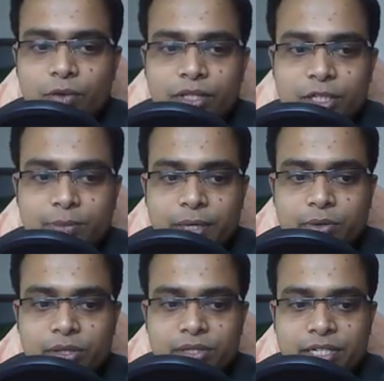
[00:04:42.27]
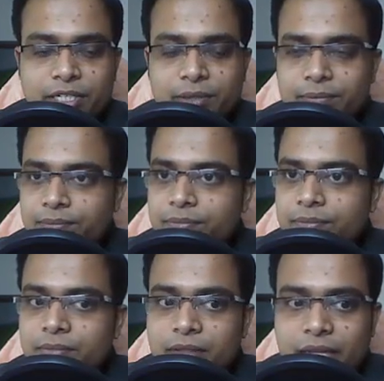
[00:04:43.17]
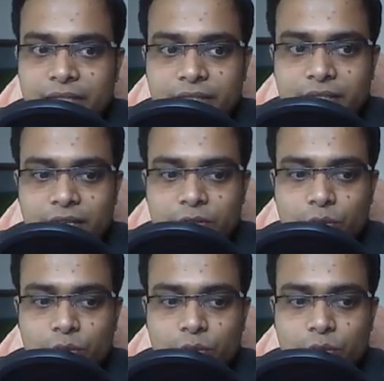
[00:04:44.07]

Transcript: with respect to this edge. That's it.